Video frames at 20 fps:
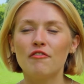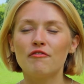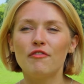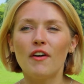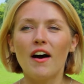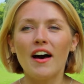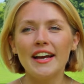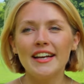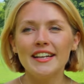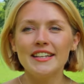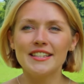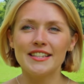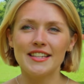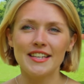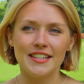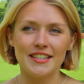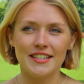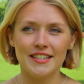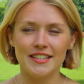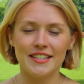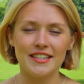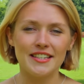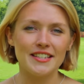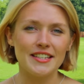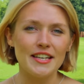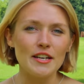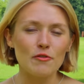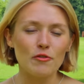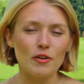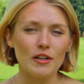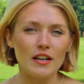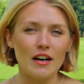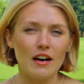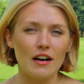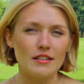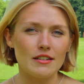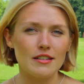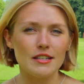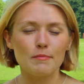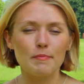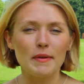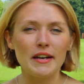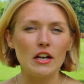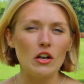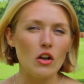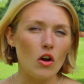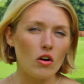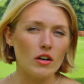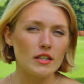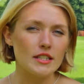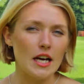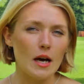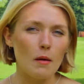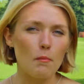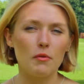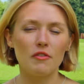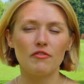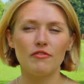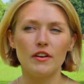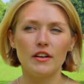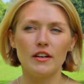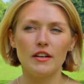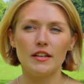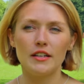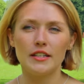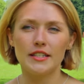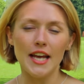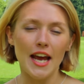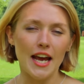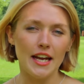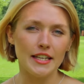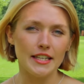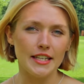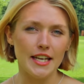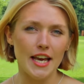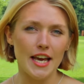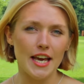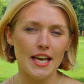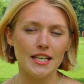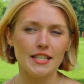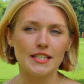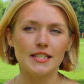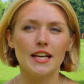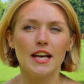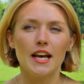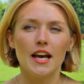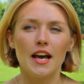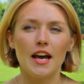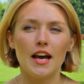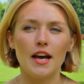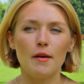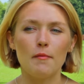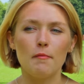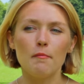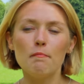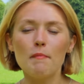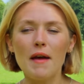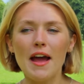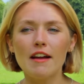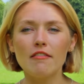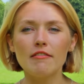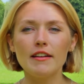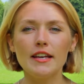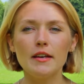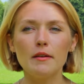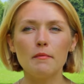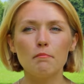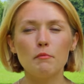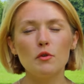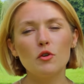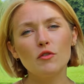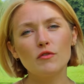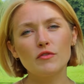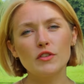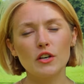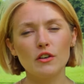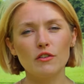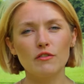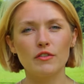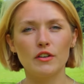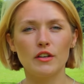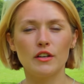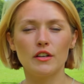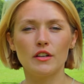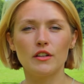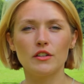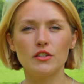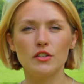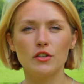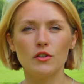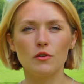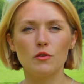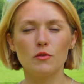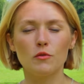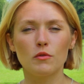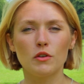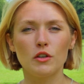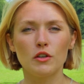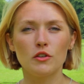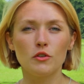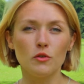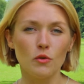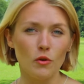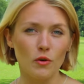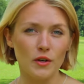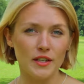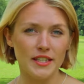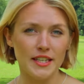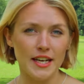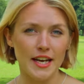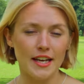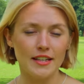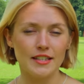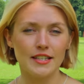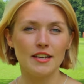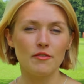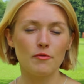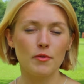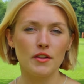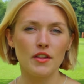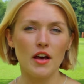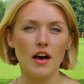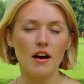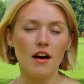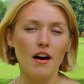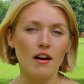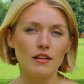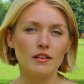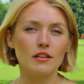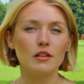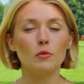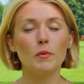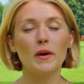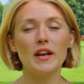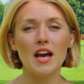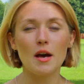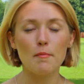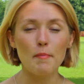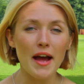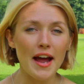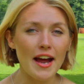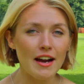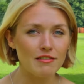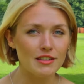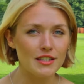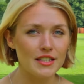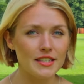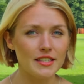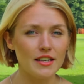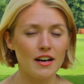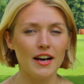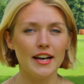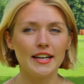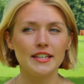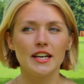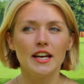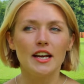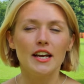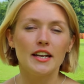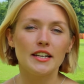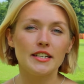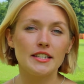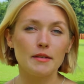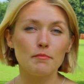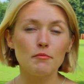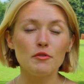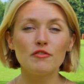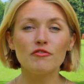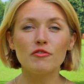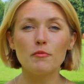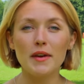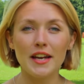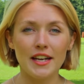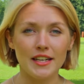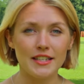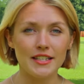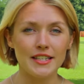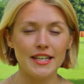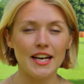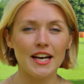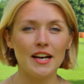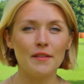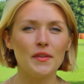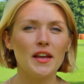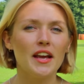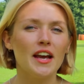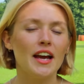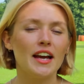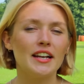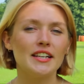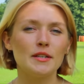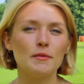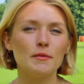find this secret garden that's been locked up for 10 years. Mary moved over to Yorkshire to live with her uncle when her parents died. She'd moved from India and